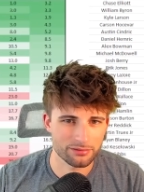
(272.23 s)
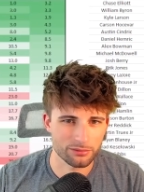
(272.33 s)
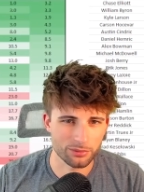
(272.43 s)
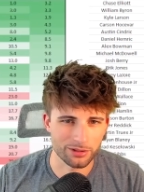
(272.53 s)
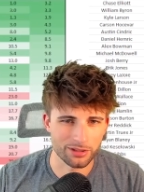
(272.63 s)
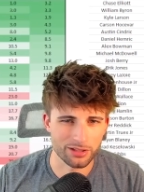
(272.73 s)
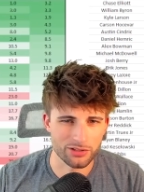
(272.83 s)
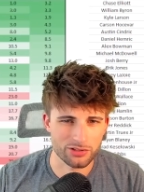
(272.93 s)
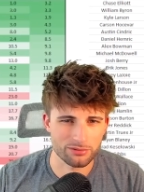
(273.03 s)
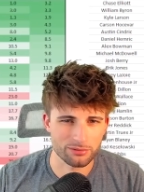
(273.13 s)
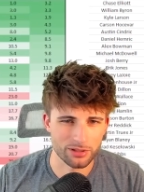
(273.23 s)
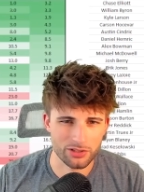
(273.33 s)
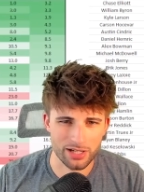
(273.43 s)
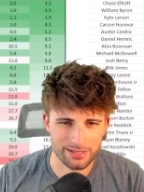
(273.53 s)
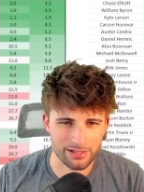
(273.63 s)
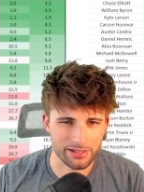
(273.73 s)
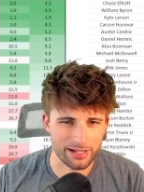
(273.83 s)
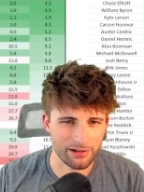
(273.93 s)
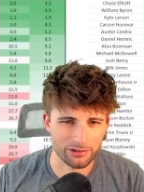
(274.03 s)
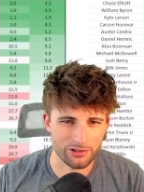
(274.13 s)
were uh, what Chase Elliott,
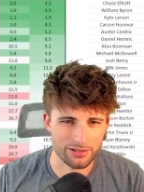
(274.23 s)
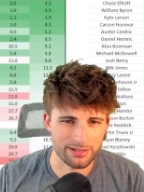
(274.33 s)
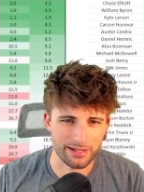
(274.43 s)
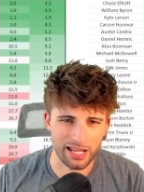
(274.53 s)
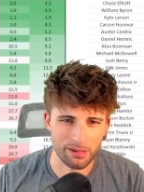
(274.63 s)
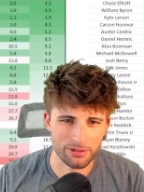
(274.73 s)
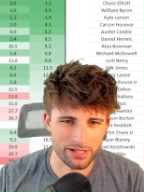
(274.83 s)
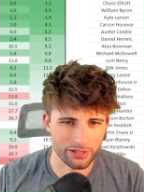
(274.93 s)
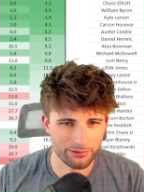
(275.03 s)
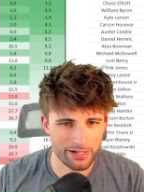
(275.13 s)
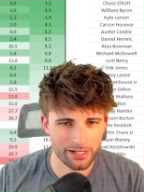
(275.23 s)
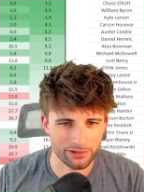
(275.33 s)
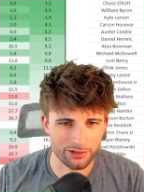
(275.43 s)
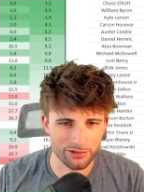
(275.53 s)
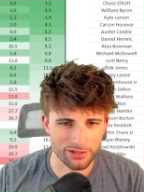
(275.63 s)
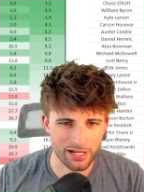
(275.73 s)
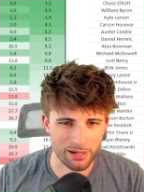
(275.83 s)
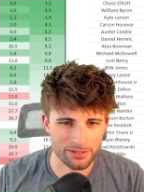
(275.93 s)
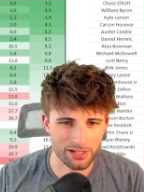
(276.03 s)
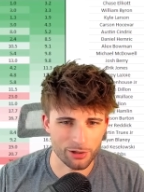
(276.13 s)
Kyle Larson, Denny Hamlin, Tyler Reddick. They're all in the
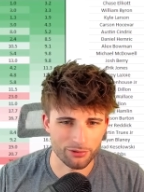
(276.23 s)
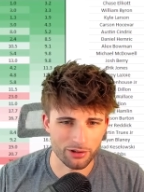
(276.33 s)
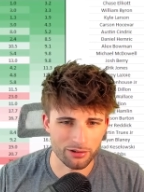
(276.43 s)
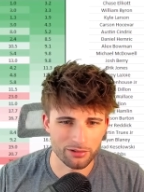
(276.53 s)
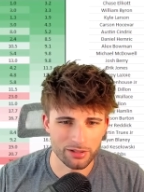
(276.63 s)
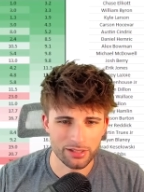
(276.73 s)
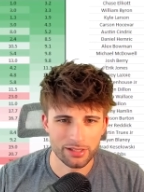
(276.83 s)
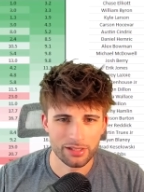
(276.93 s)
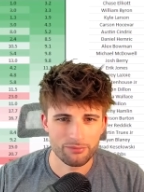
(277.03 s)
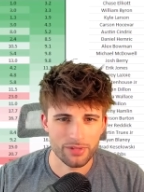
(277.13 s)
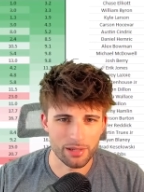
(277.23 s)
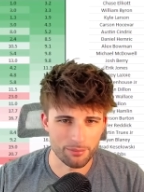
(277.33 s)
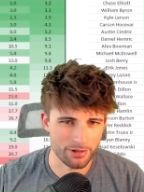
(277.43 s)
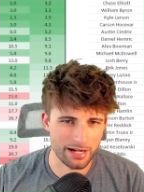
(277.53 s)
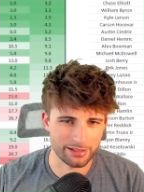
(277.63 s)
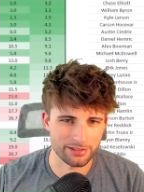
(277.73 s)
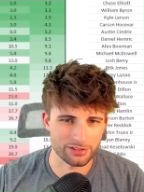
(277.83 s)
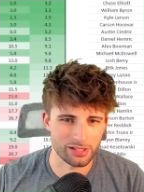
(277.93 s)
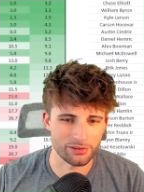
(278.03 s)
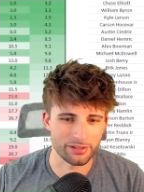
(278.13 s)
top ten overall in practice.
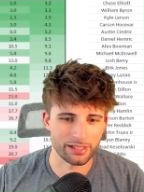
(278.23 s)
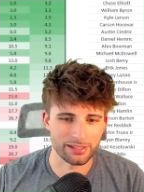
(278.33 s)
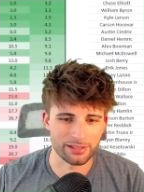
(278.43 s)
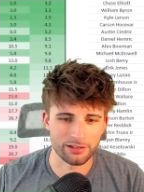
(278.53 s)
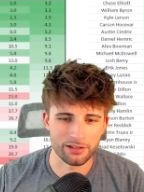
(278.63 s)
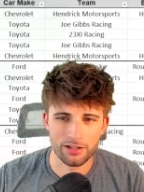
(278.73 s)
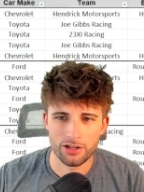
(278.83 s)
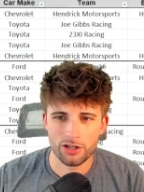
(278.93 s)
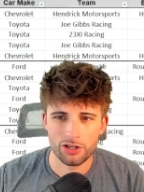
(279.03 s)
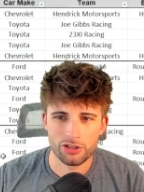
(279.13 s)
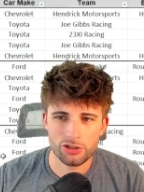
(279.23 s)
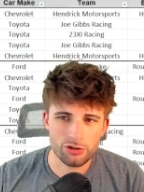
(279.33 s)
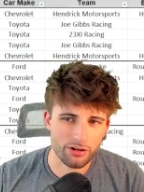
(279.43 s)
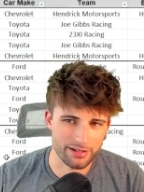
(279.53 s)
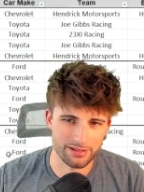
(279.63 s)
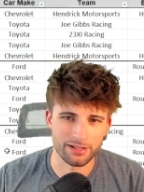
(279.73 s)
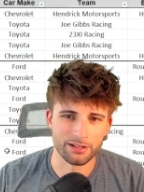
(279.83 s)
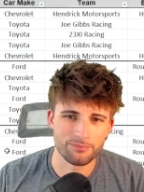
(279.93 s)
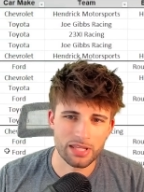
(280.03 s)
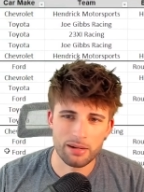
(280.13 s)
I don't think anything too crazy
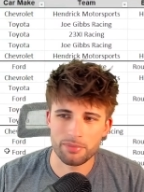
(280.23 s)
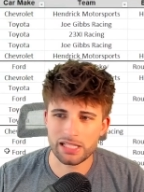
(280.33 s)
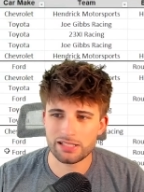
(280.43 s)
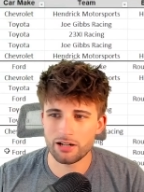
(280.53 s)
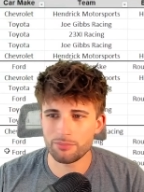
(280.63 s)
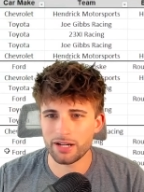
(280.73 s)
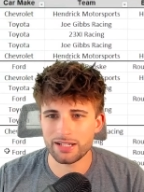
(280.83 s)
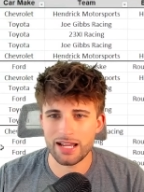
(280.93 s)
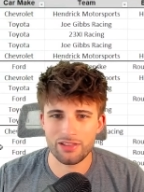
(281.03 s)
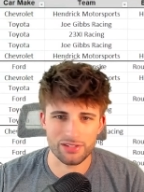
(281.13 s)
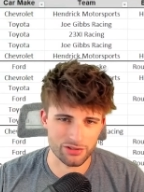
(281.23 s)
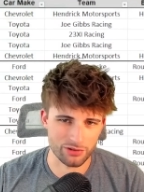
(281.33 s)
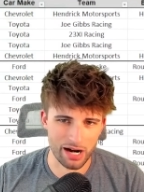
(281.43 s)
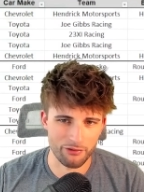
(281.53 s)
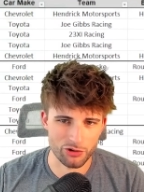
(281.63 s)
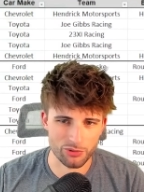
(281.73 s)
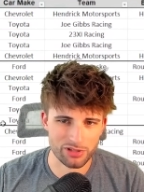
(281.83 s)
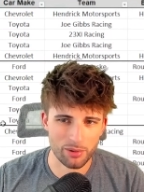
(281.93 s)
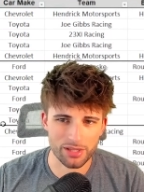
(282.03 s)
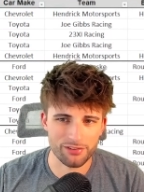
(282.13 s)
here. But let's start breaking down these drivers. We'll
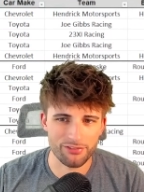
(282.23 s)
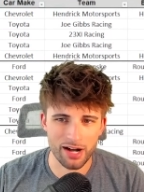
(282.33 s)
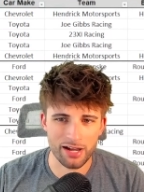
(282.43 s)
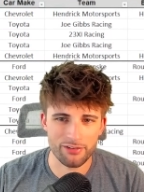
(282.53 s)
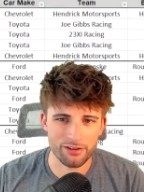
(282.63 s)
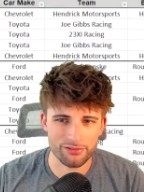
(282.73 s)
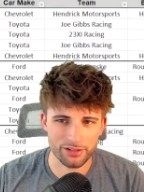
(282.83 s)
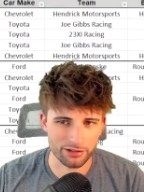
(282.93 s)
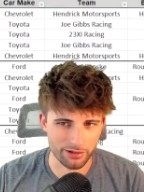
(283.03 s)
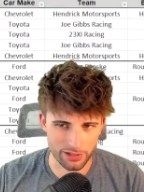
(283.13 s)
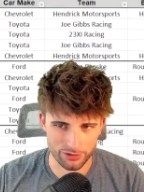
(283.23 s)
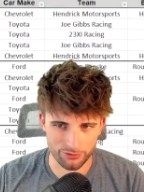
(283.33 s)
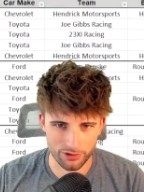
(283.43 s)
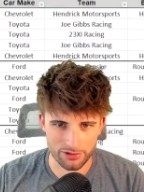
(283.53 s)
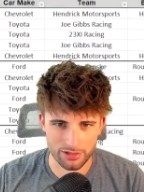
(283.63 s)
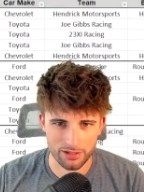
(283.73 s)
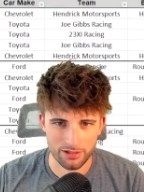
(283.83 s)
start with the five figure range first.